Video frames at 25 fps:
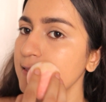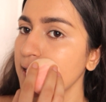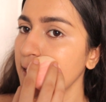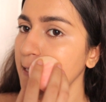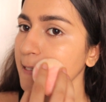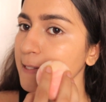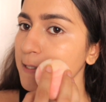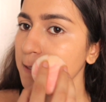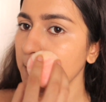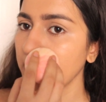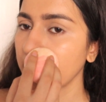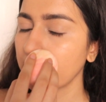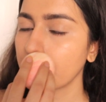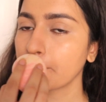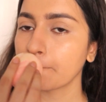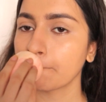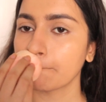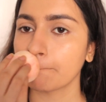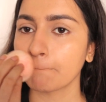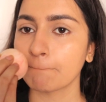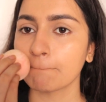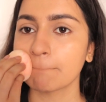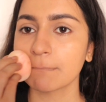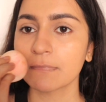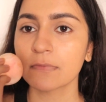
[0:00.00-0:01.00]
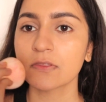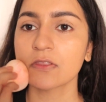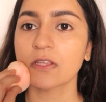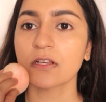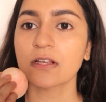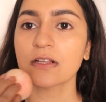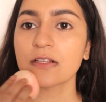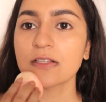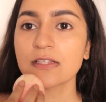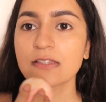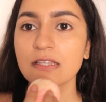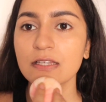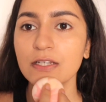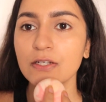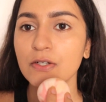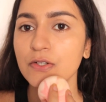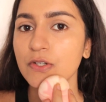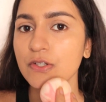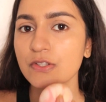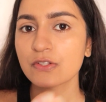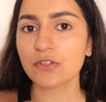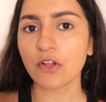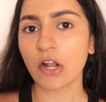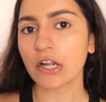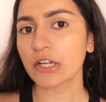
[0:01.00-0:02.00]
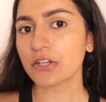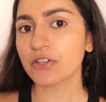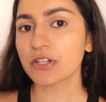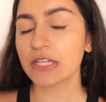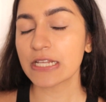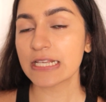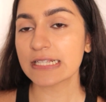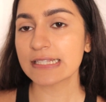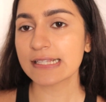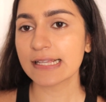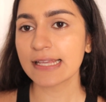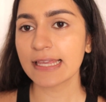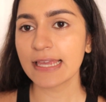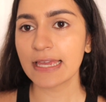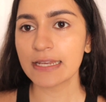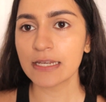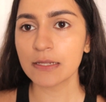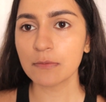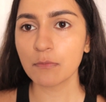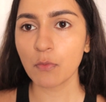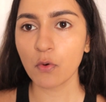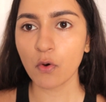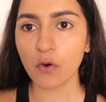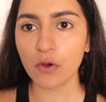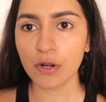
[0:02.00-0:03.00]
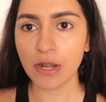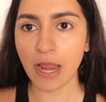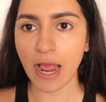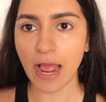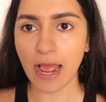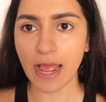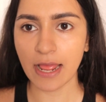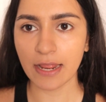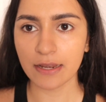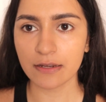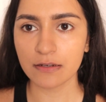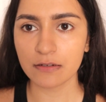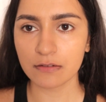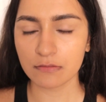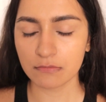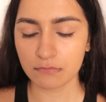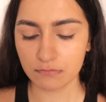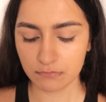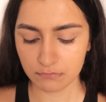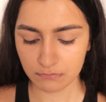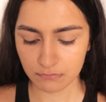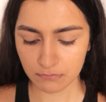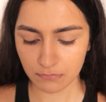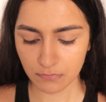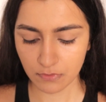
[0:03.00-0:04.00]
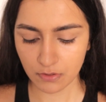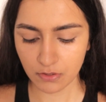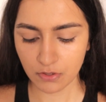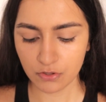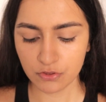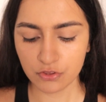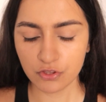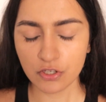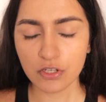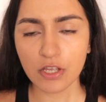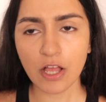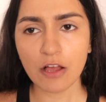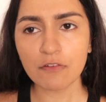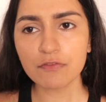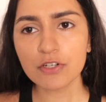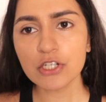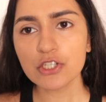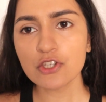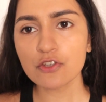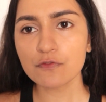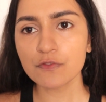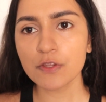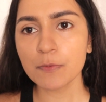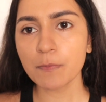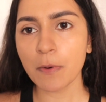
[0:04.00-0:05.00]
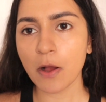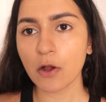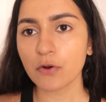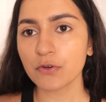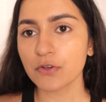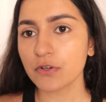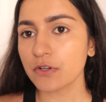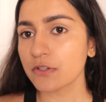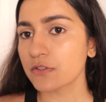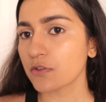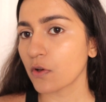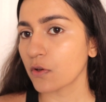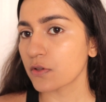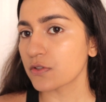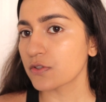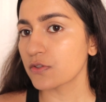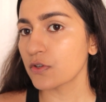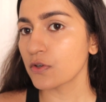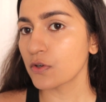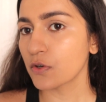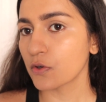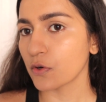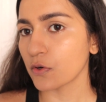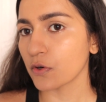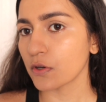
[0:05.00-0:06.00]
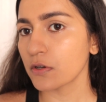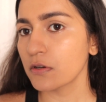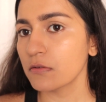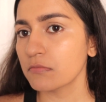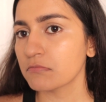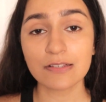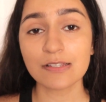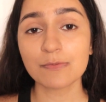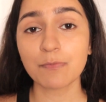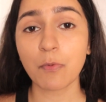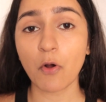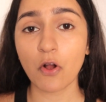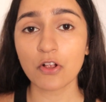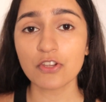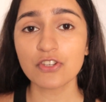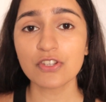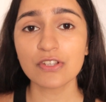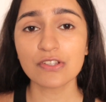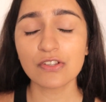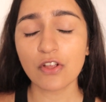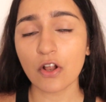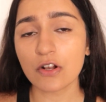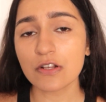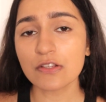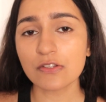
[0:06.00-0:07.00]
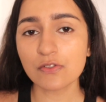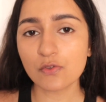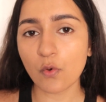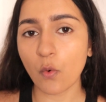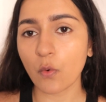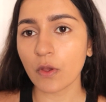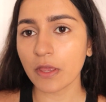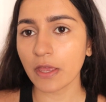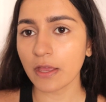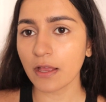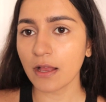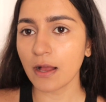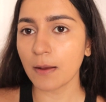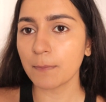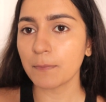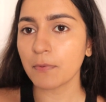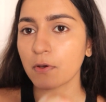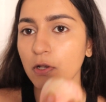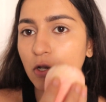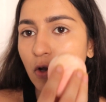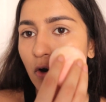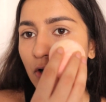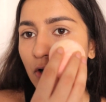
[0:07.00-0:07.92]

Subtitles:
set. The concealer is not creasing anymore, and the coverage of the powder is also good. The sponge is not soaking up a